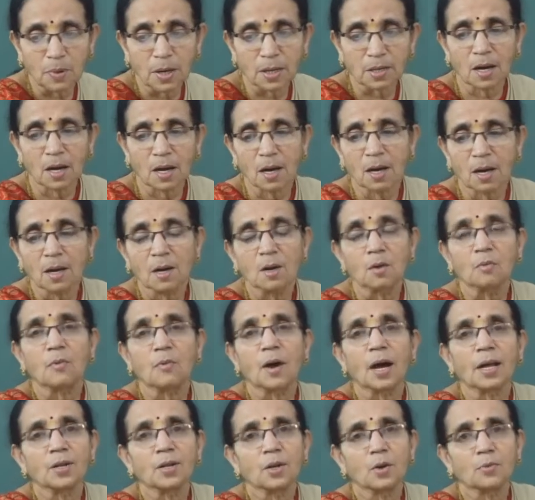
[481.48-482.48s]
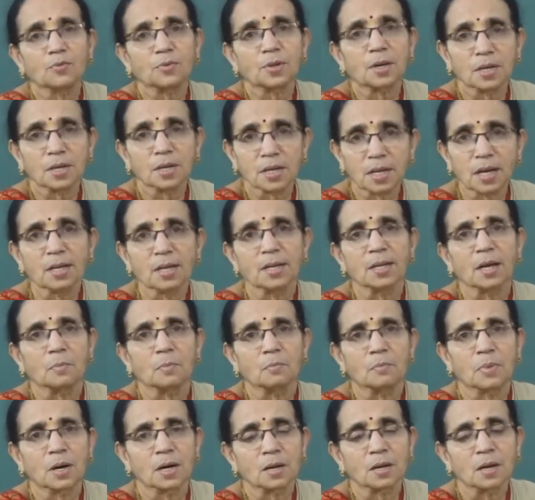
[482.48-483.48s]
upon the value of the real
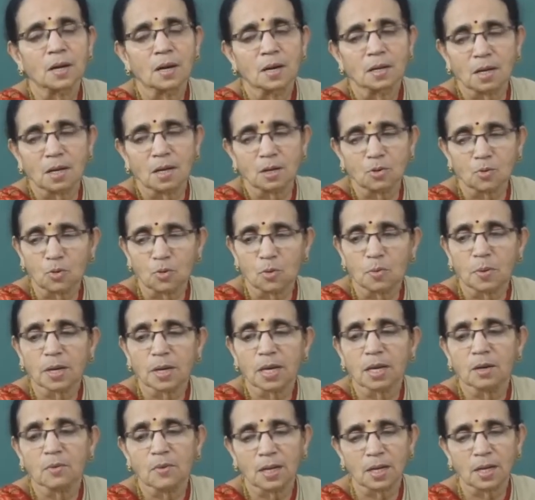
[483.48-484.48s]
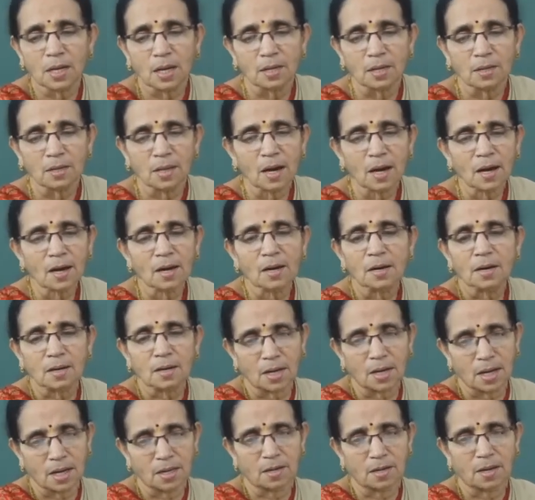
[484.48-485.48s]
number that would be given on the
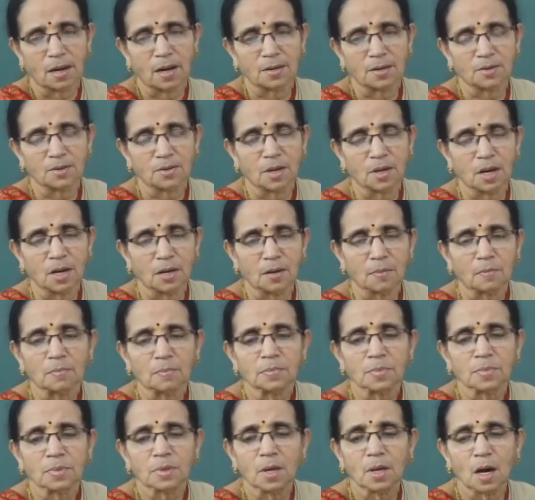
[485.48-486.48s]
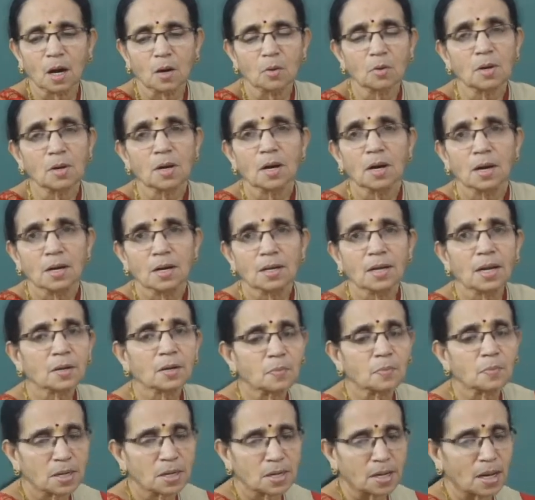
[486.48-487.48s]
right hand side. Now
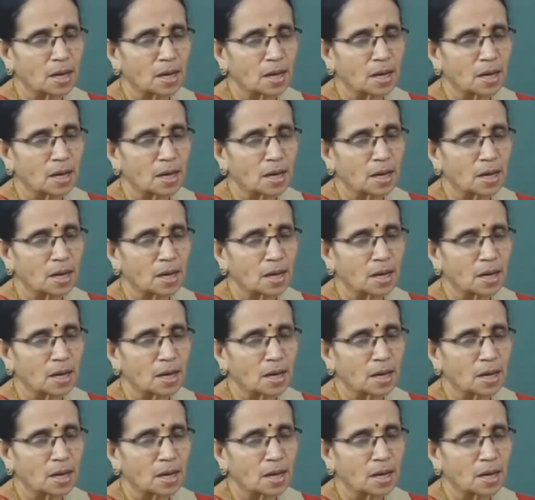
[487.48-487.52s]
let me